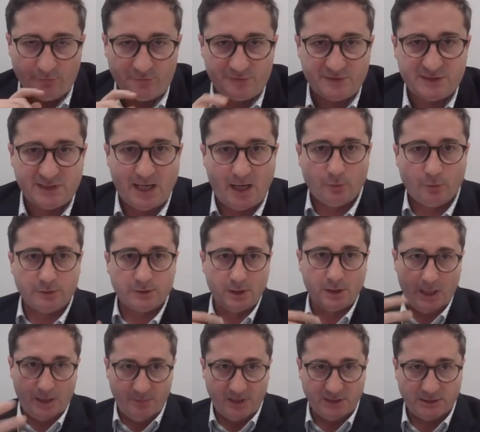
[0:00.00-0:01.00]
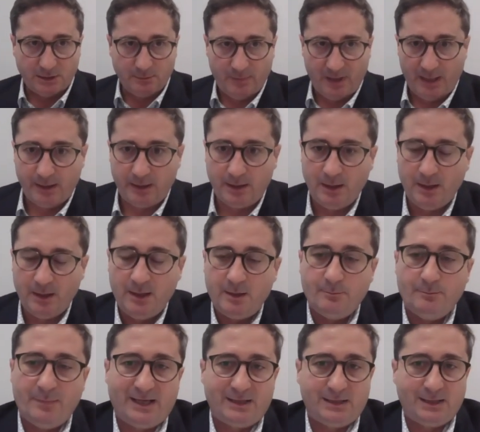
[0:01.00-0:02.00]
of sound emitted
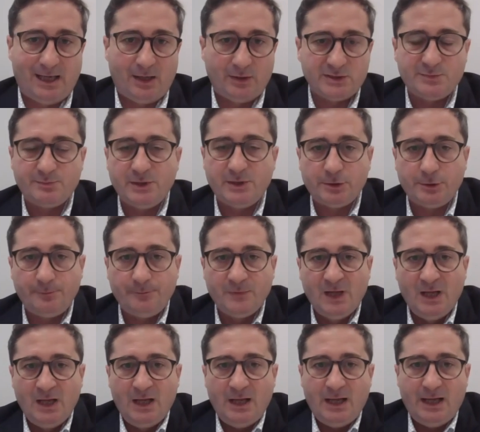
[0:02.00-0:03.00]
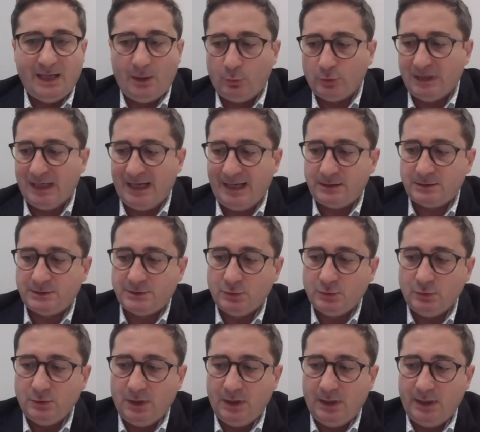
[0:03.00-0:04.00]
by the loudspeaker. And I would like
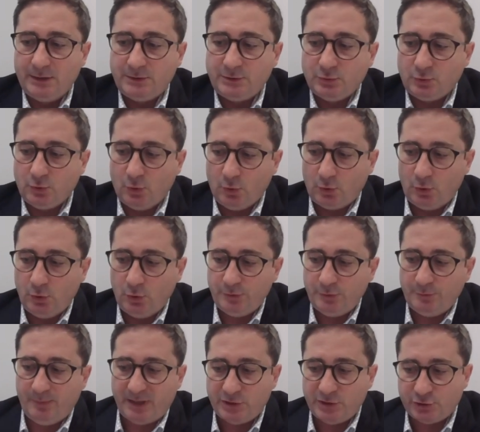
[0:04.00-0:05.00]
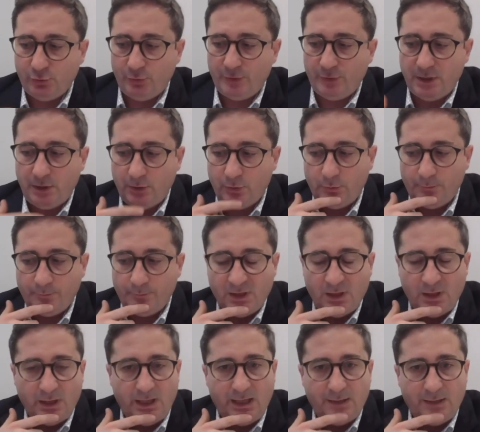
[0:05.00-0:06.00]
to conclude by showing you
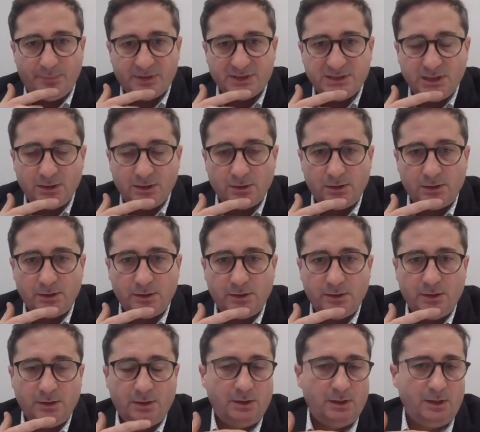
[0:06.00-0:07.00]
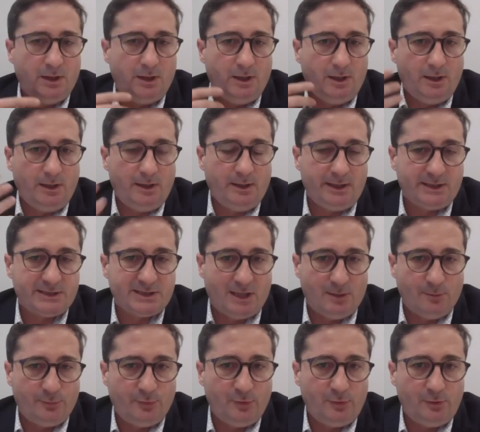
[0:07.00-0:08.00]
a particular
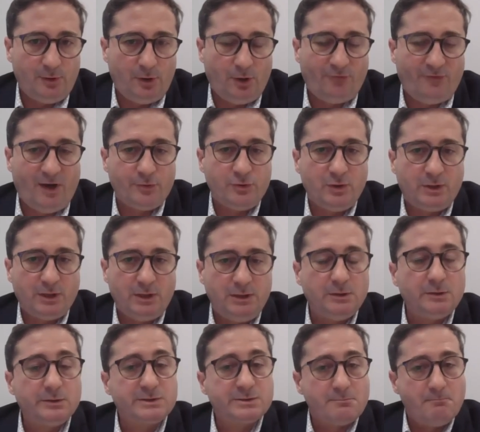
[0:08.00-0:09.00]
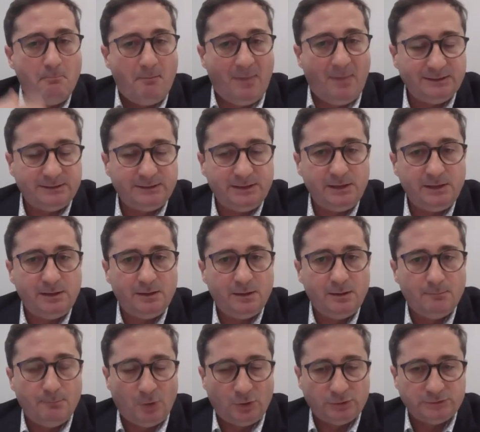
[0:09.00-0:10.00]
example of how you can use
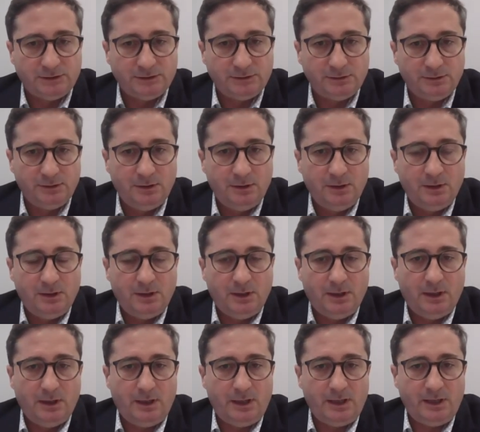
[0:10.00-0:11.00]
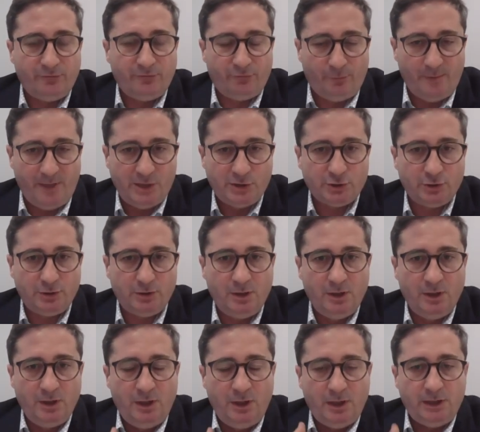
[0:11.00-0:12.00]
multi-modal
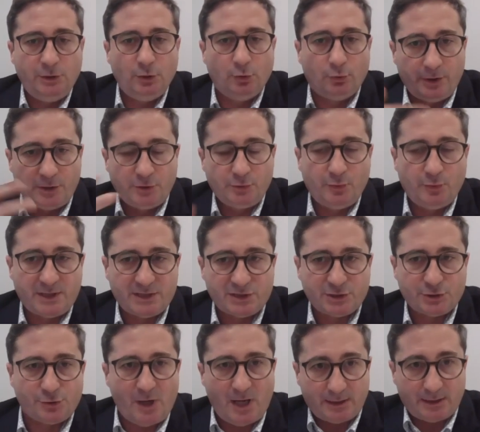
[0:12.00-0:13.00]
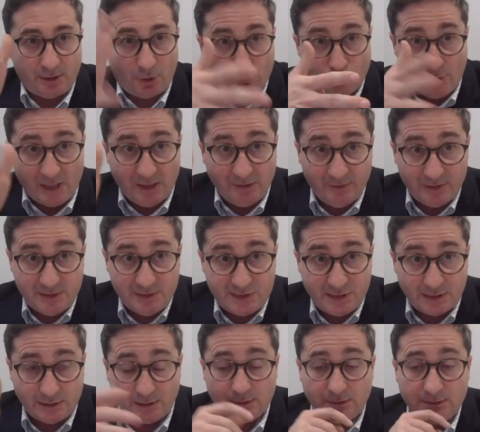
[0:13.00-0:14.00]
information in order to extract relevant
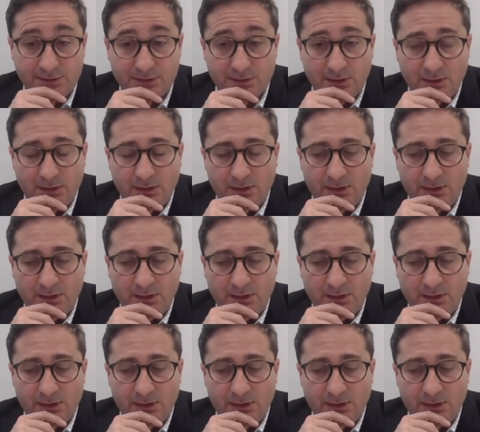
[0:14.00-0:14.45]
signals